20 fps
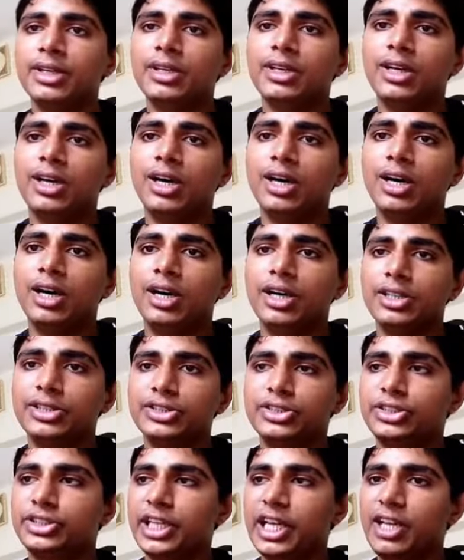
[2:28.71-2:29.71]

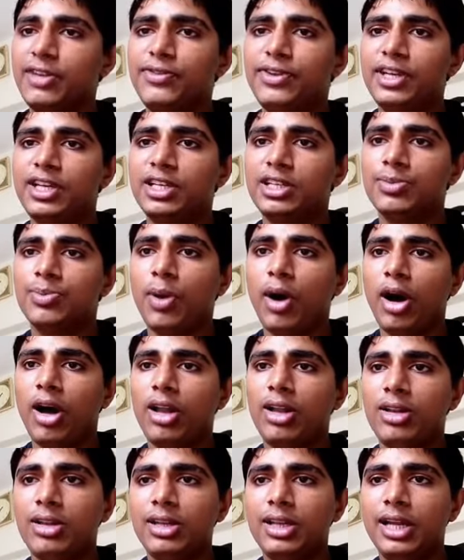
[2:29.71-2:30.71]
gel-filled
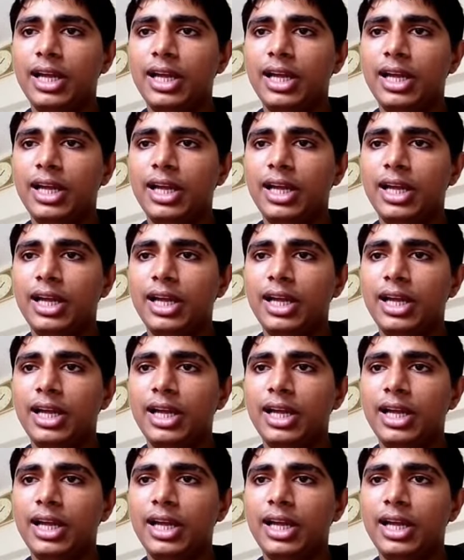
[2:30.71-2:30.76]
ball,